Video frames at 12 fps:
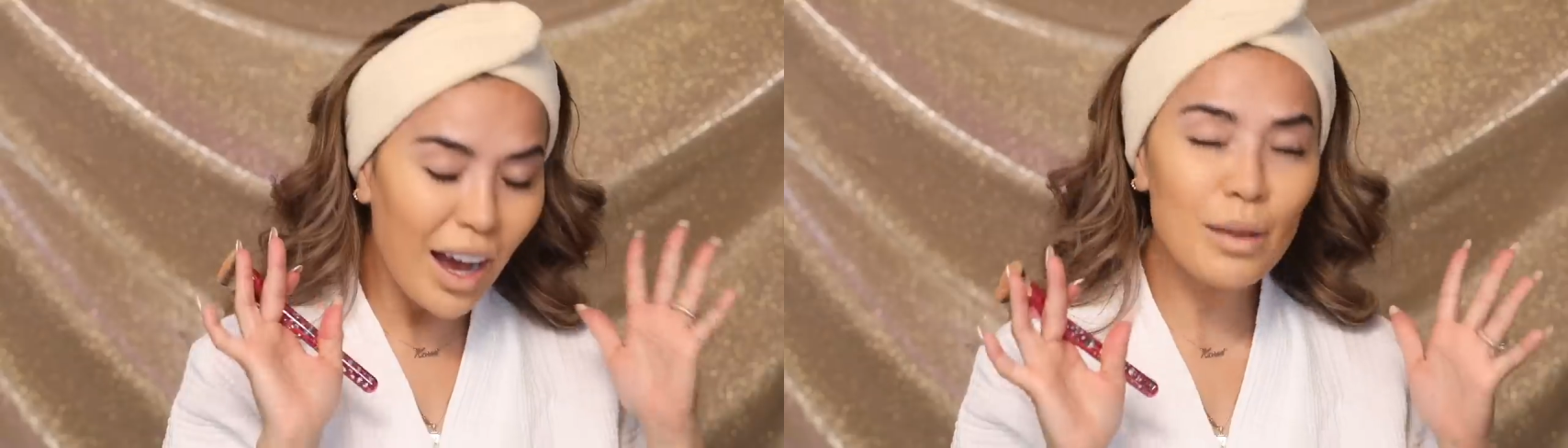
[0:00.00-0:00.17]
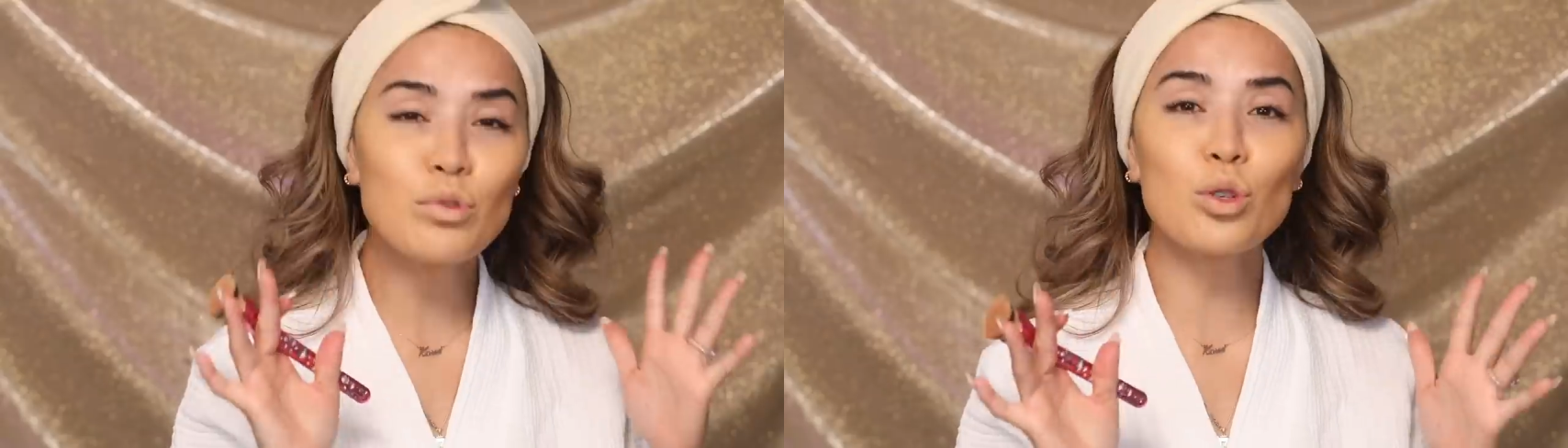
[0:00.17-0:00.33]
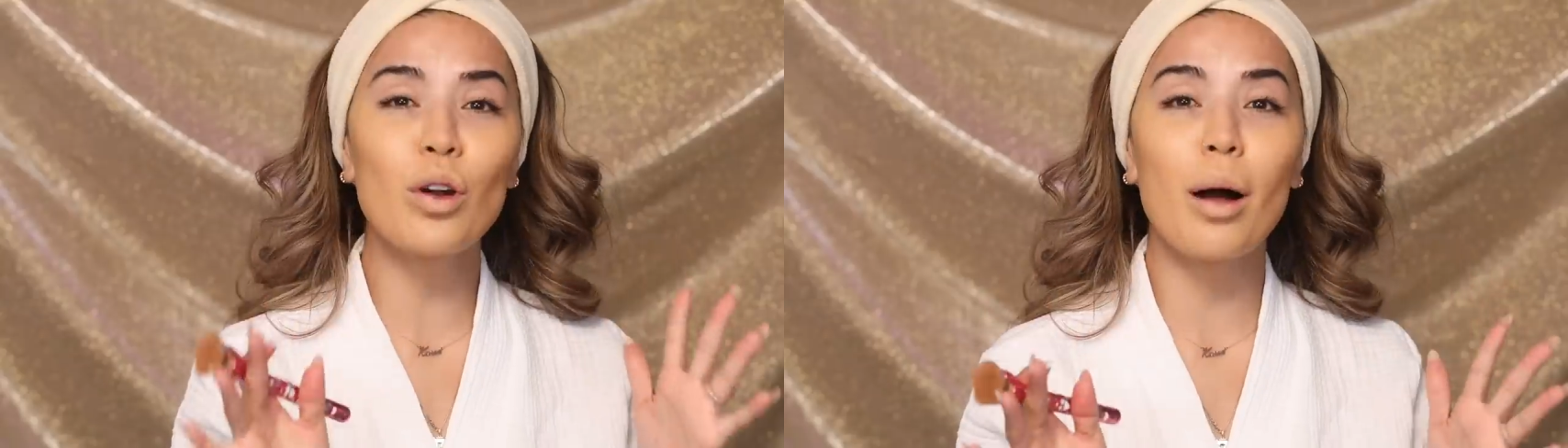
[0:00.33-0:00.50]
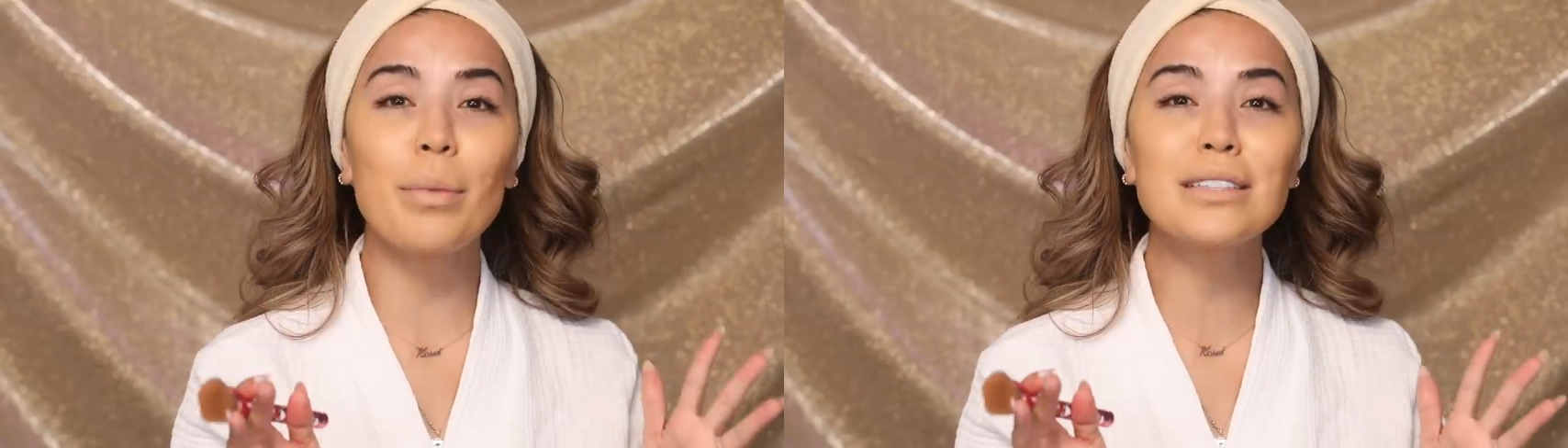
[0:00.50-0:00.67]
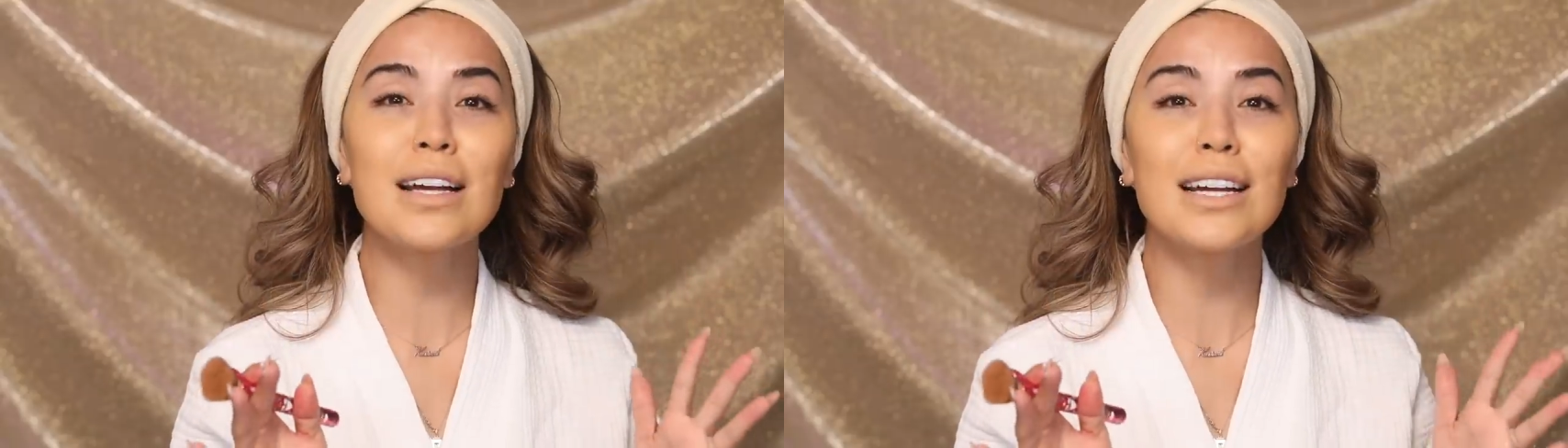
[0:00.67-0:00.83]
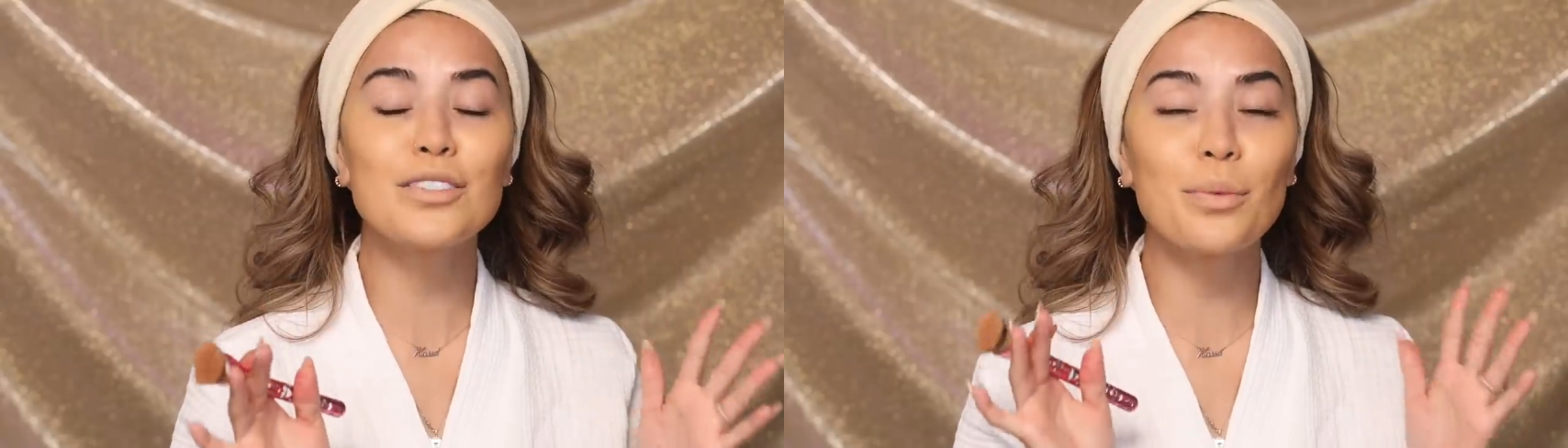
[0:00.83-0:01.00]
I'm
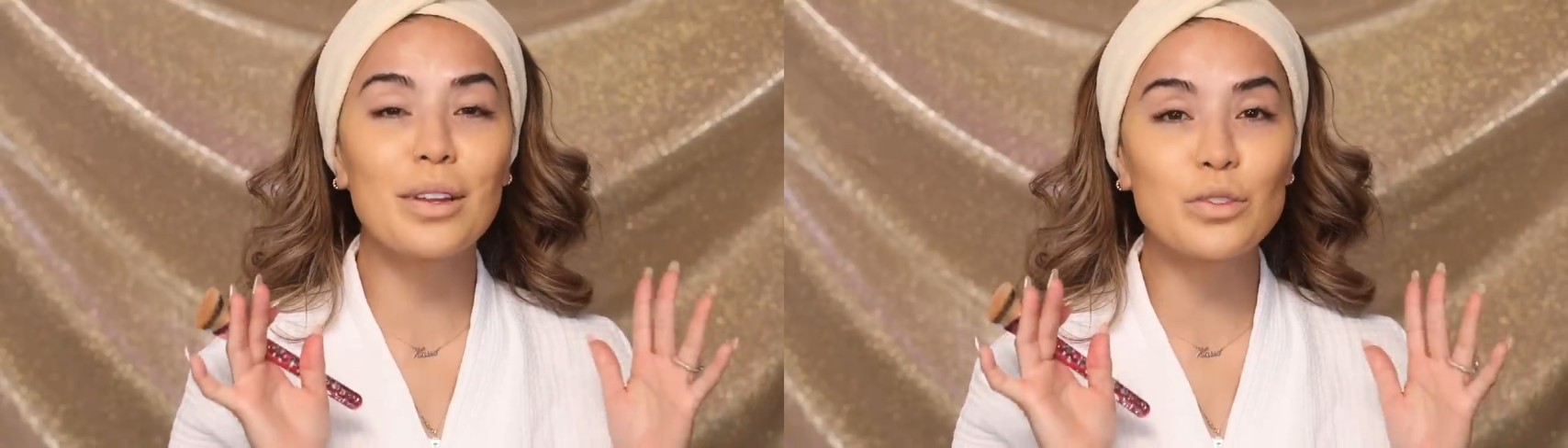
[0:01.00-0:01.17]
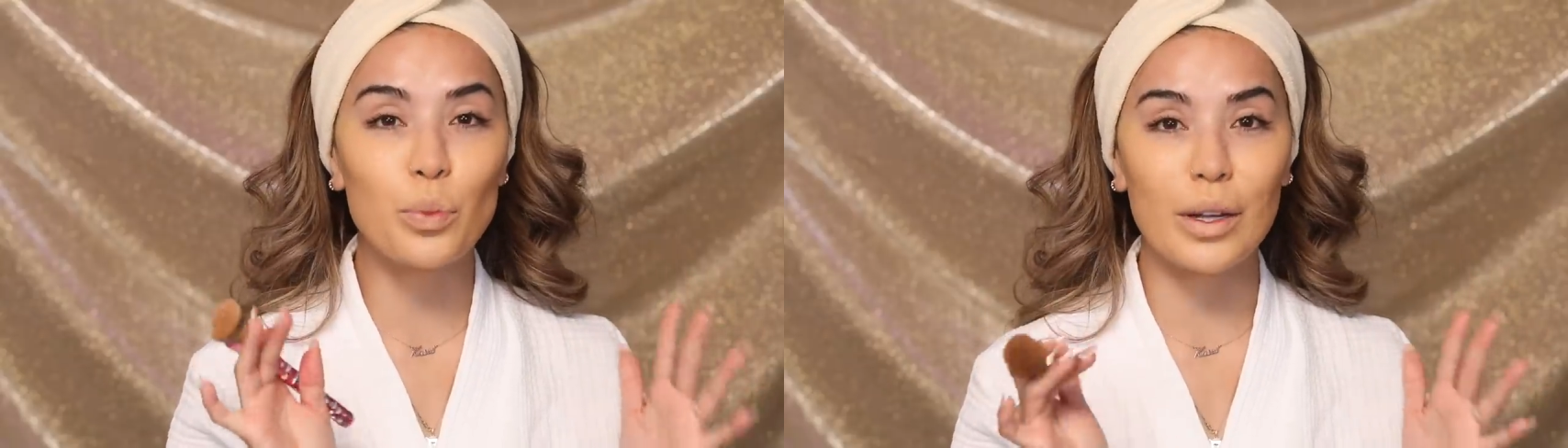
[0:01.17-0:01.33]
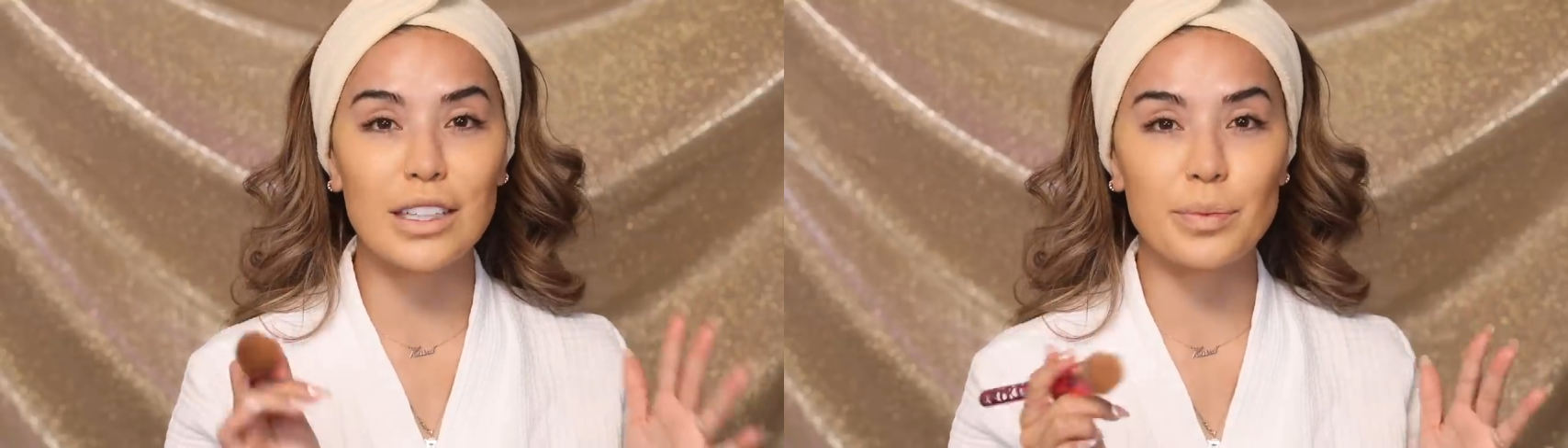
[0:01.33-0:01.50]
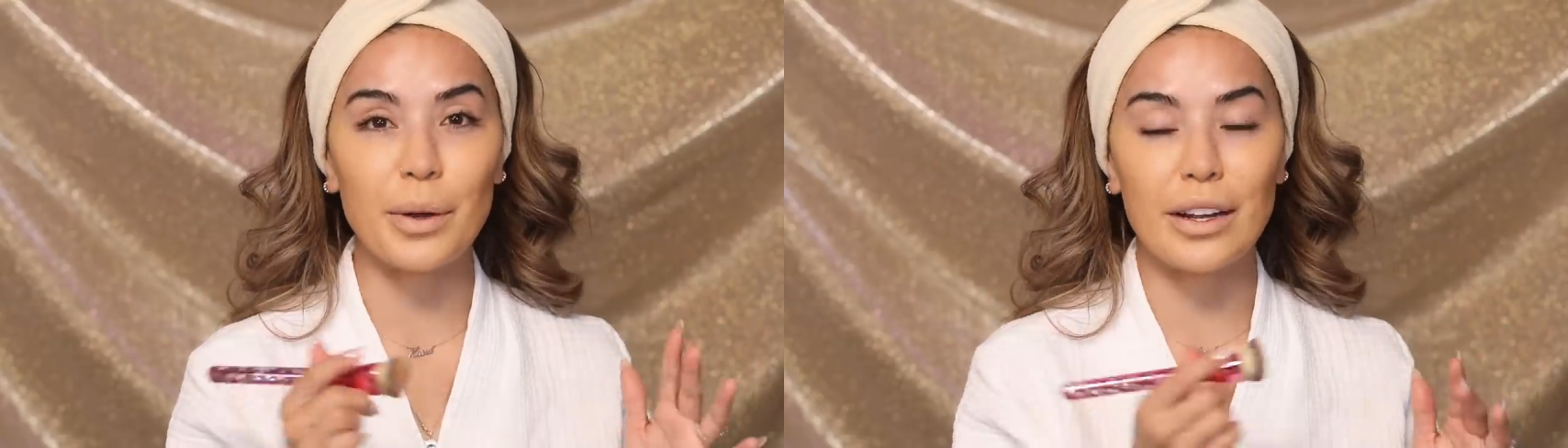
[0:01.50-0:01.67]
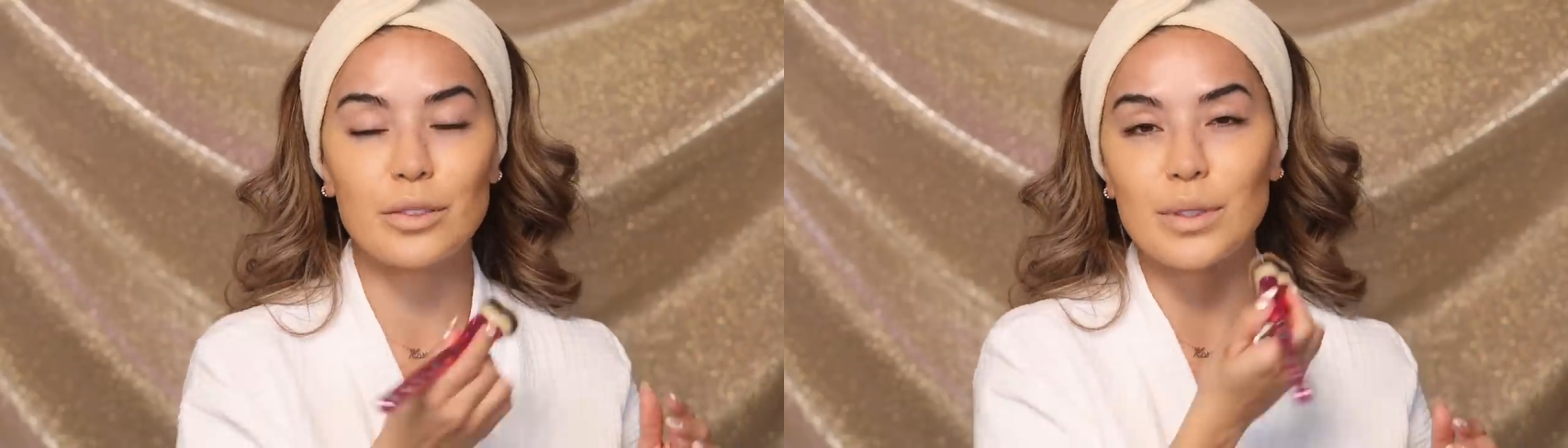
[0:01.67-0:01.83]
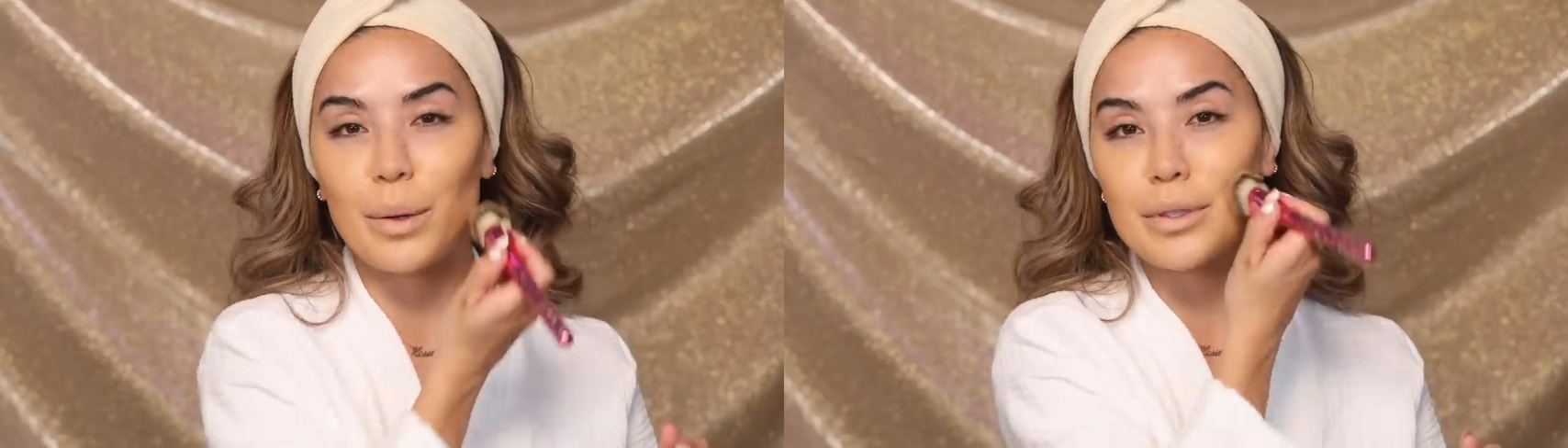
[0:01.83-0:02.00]
traumatized from this one
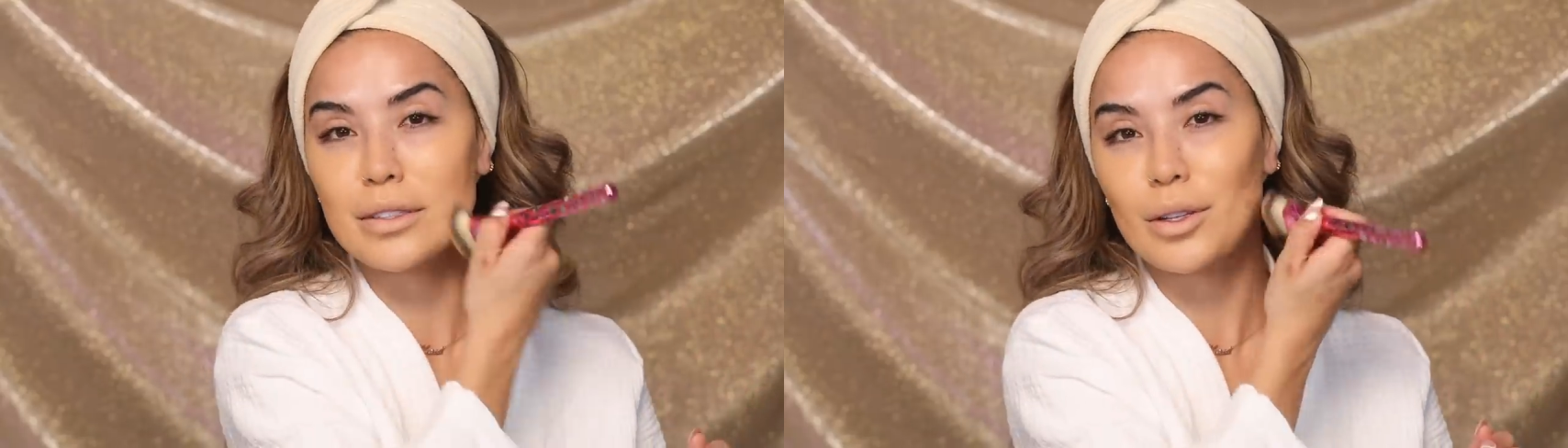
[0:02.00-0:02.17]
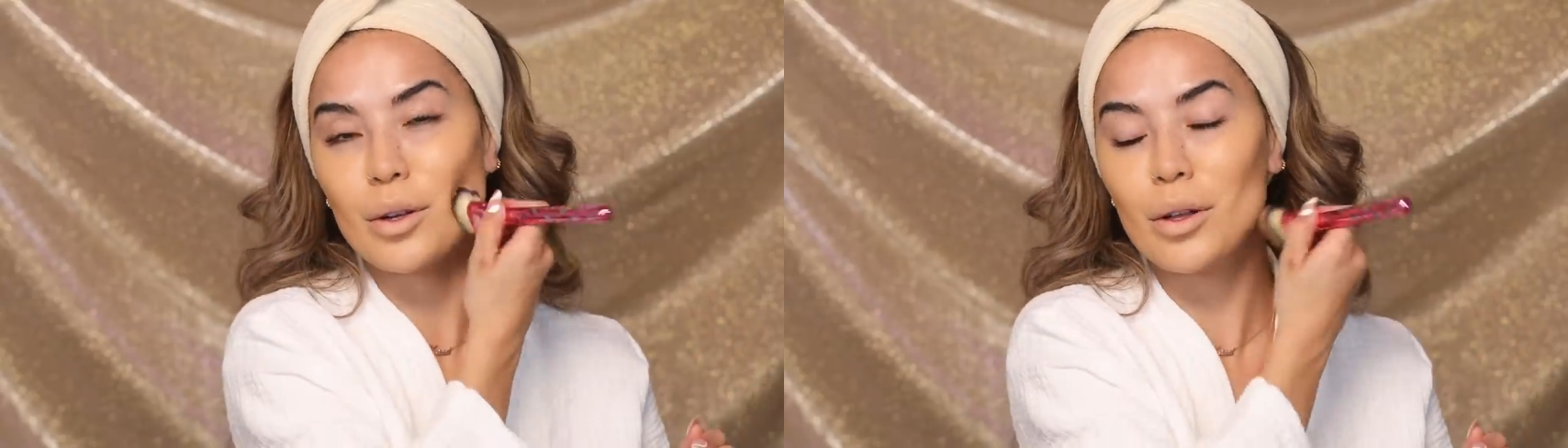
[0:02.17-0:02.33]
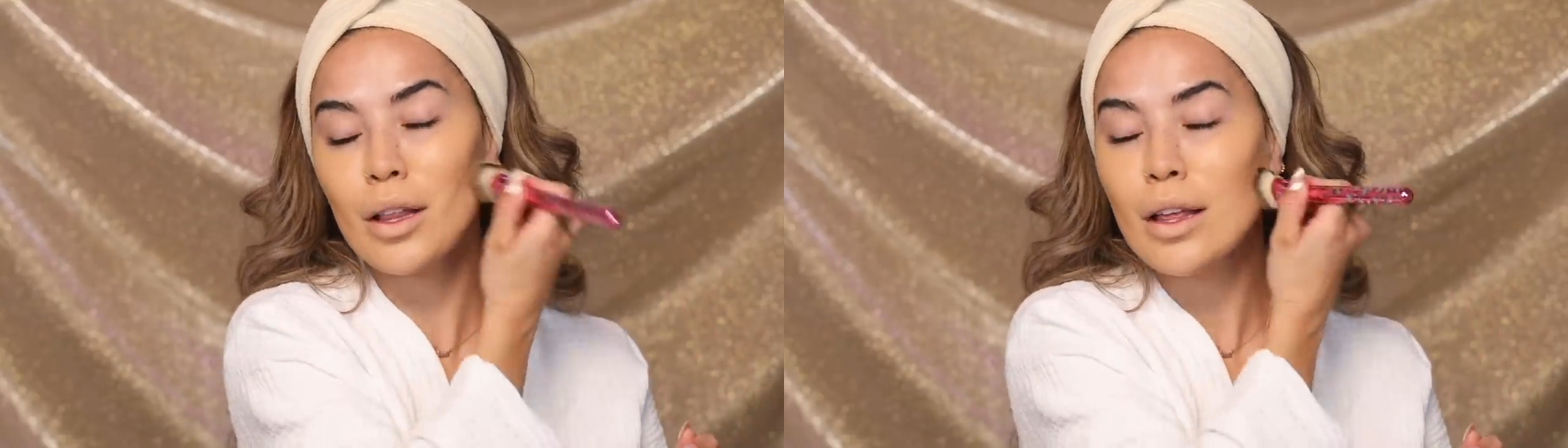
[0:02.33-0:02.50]
experience when I was little.